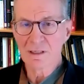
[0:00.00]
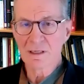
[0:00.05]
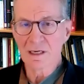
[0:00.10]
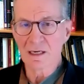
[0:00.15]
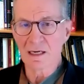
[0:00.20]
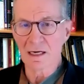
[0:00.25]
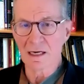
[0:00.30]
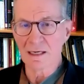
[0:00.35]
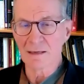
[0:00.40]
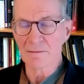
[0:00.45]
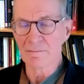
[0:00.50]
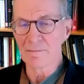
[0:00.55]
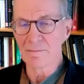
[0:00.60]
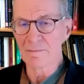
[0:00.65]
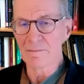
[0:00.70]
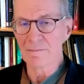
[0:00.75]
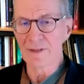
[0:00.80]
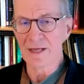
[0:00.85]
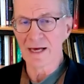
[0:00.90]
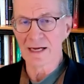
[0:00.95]

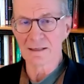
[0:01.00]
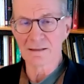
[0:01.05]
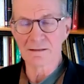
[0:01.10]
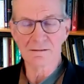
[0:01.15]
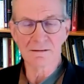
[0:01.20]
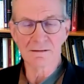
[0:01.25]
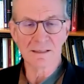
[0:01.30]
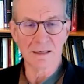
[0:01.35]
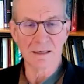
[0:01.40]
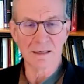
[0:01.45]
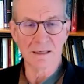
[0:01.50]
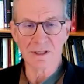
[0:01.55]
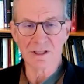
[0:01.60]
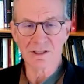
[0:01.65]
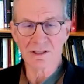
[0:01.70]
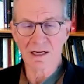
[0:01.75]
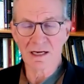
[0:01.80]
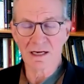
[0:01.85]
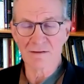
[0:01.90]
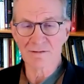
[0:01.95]
that can be
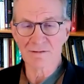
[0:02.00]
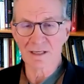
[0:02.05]
solved.